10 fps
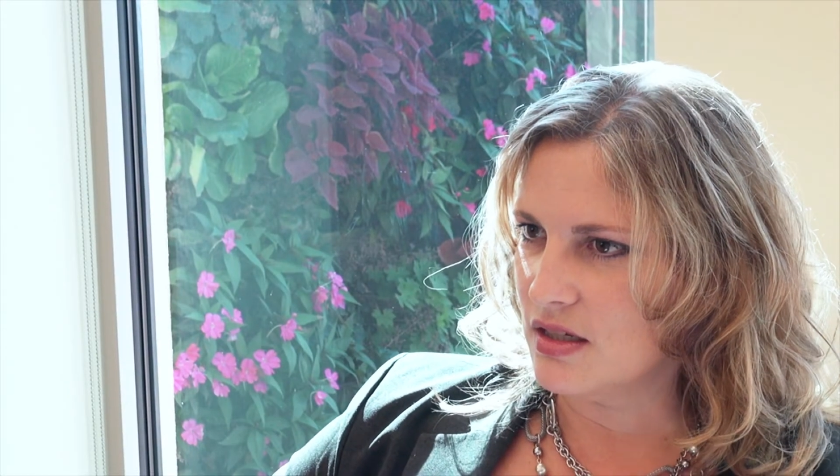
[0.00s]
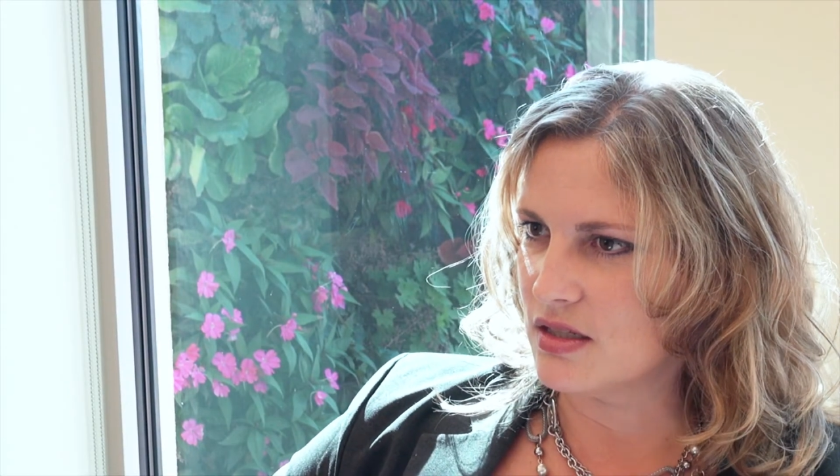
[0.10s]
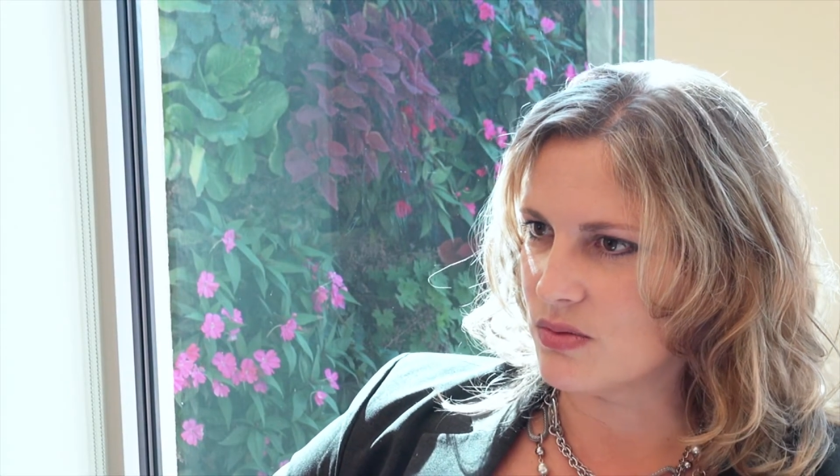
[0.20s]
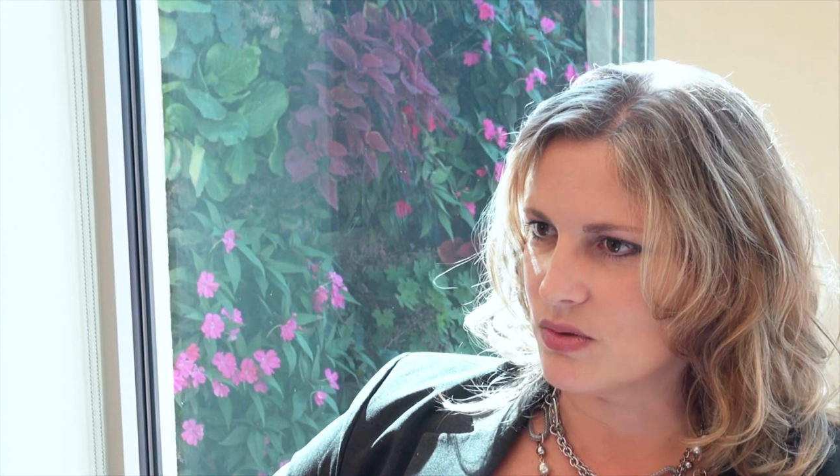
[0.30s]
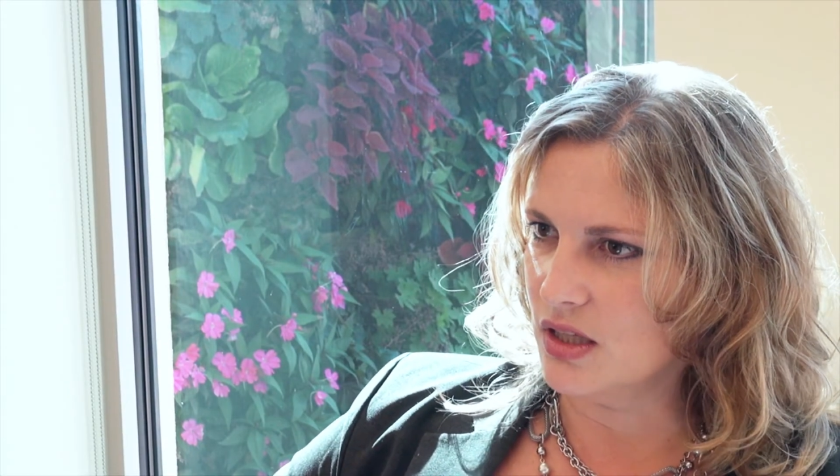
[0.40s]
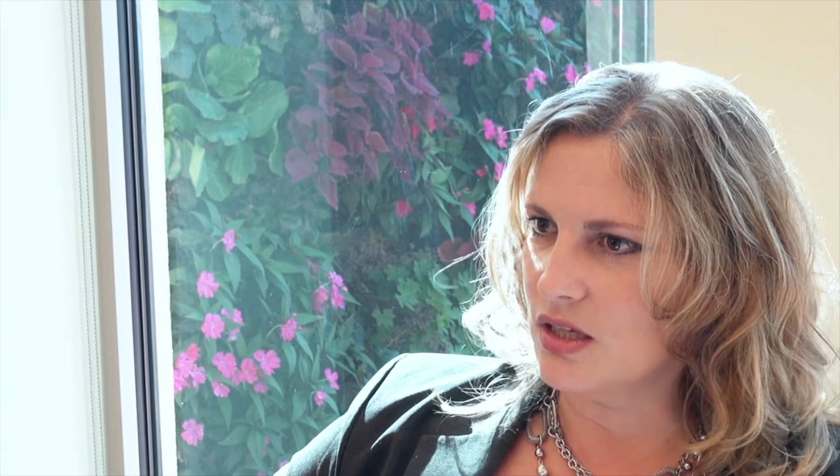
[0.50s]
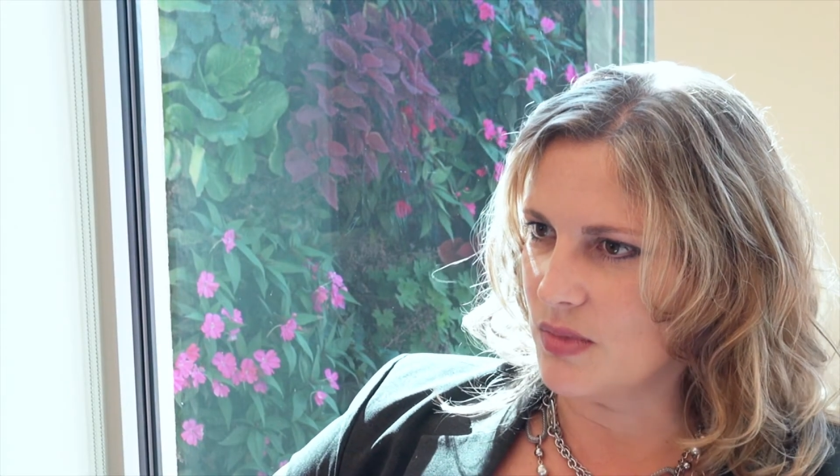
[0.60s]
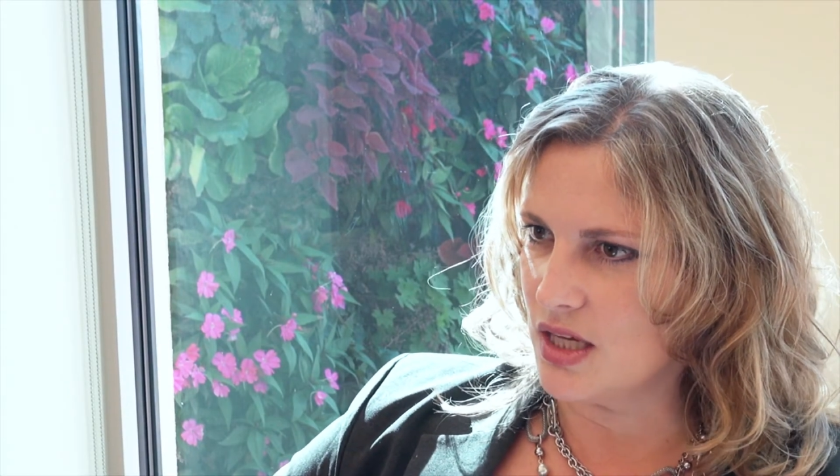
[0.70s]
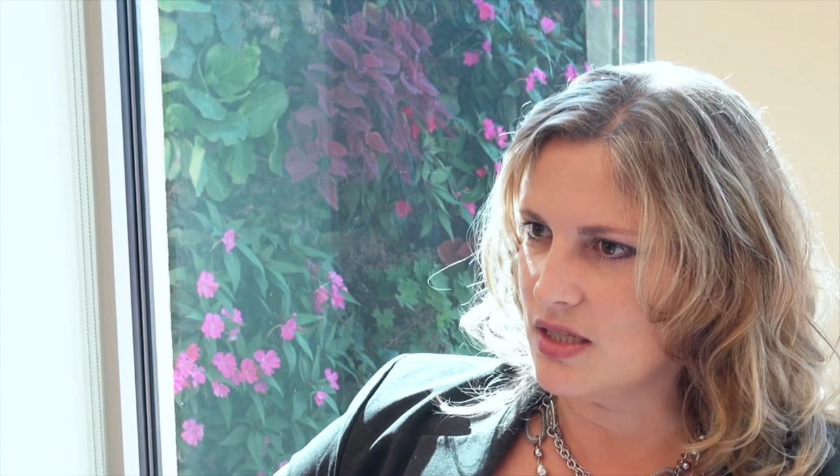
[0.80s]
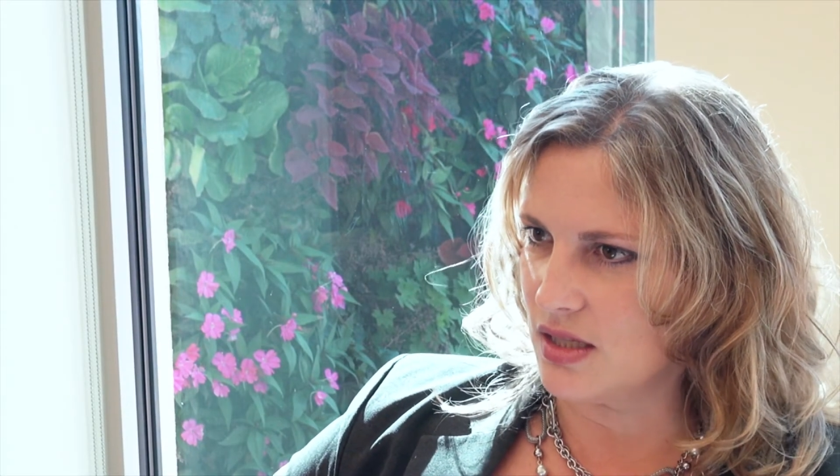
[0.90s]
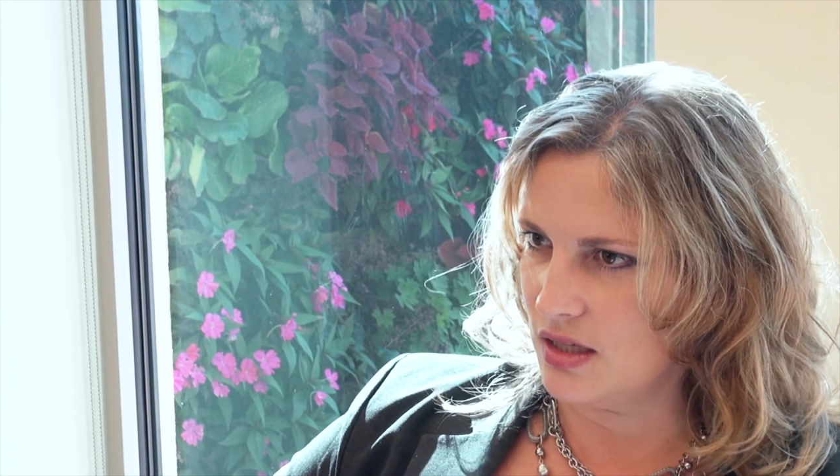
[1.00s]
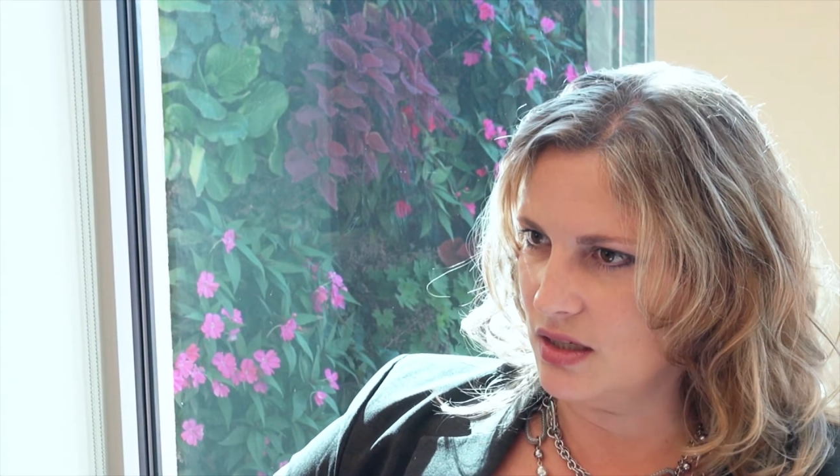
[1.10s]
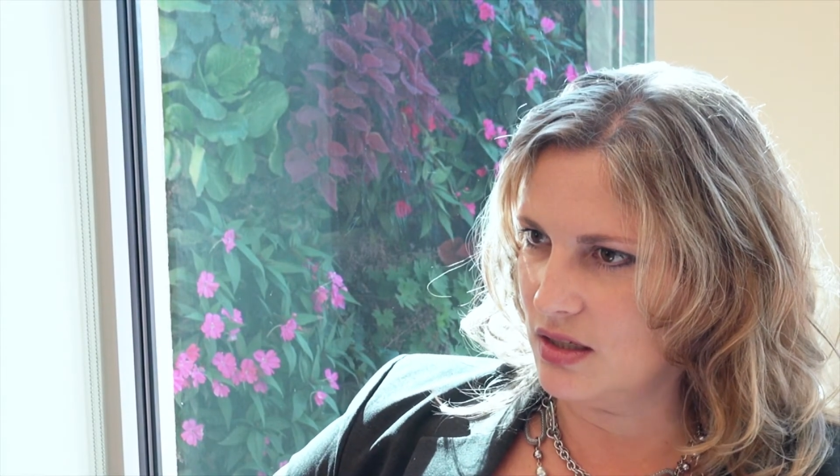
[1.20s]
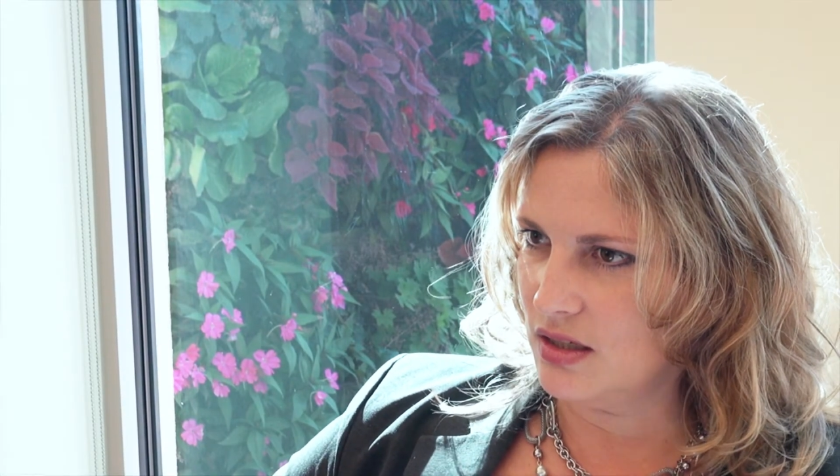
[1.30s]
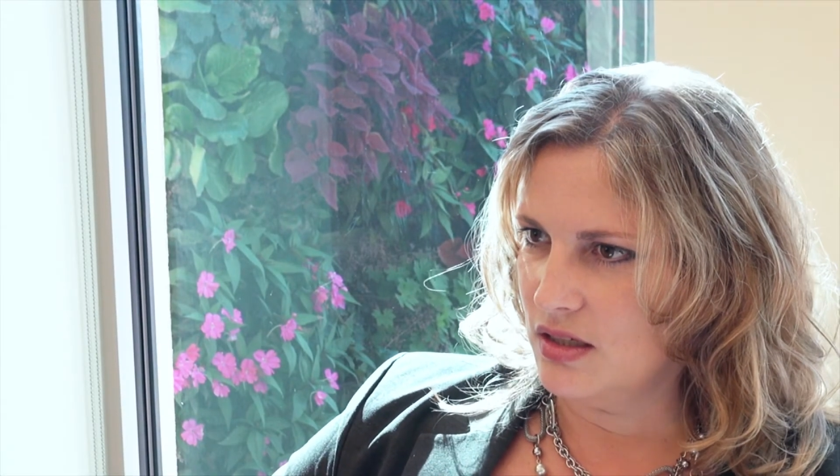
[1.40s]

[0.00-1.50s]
is really amazing.